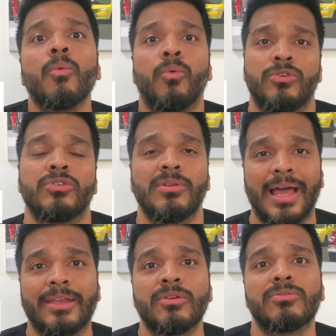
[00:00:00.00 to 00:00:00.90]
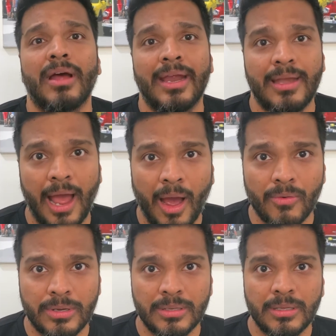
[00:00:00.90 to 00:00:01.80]
Would you like to try it
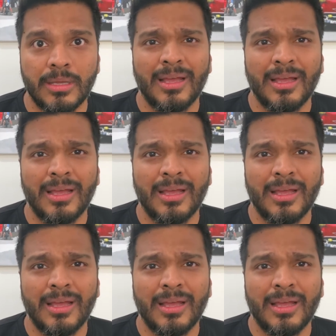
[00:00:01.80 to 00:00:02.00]
out?